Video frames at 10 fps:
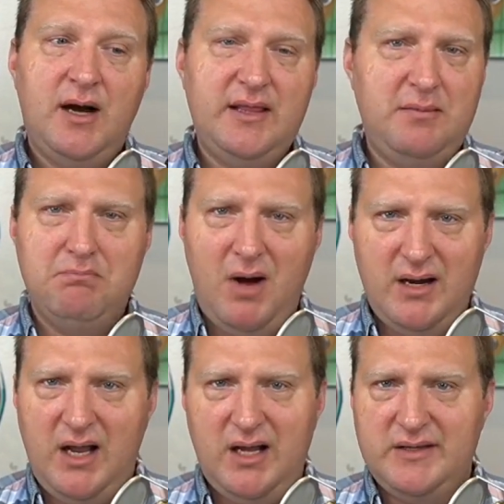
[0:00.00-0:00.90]
I think
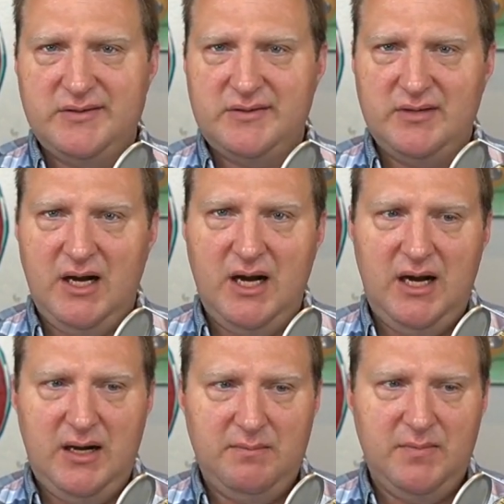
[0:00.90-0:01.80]
Monday's
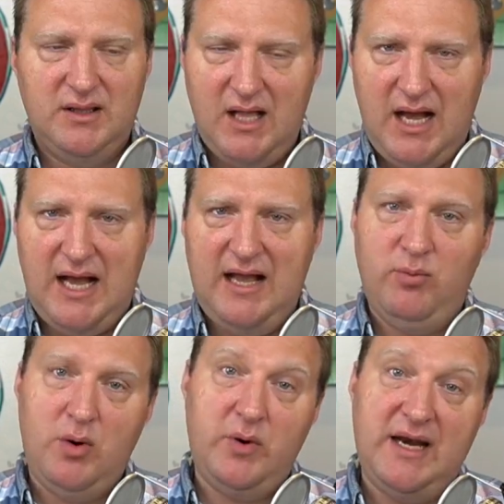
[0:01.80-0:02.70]
um,
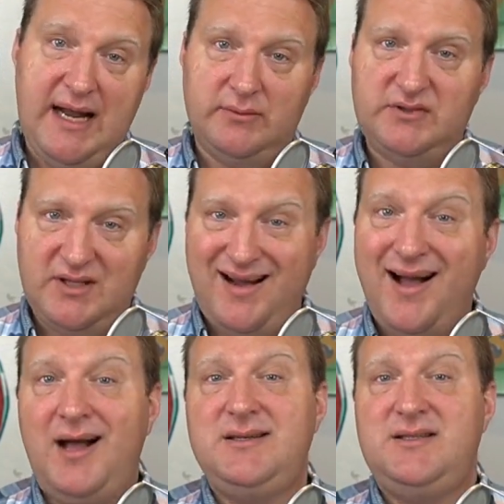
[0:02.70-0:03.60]
live where we announced the
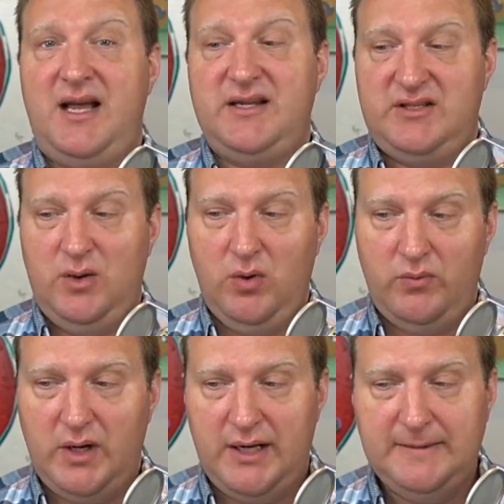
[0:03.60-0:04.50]
contest that
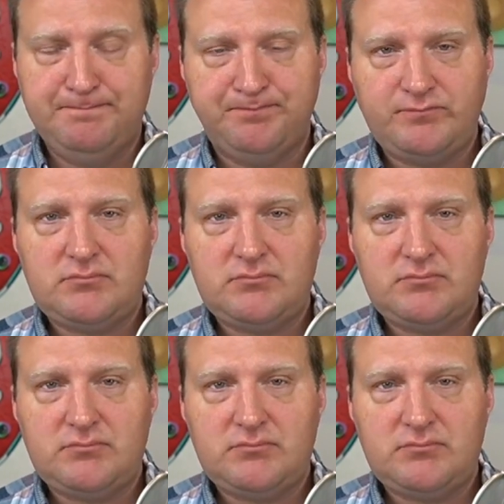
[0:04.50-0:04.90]
we're running.